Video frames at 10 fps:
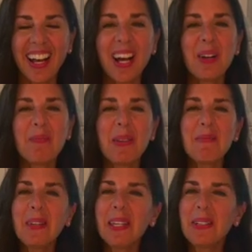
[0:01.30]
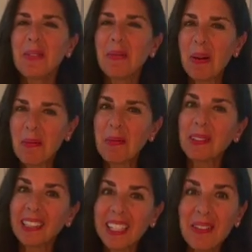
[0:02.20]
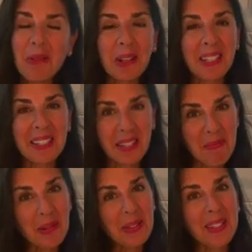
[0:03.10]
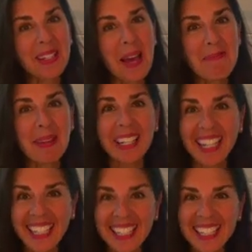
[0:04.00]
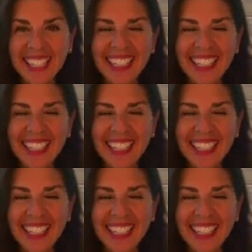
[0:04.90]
Habibi, you won't believe what a simple step it is.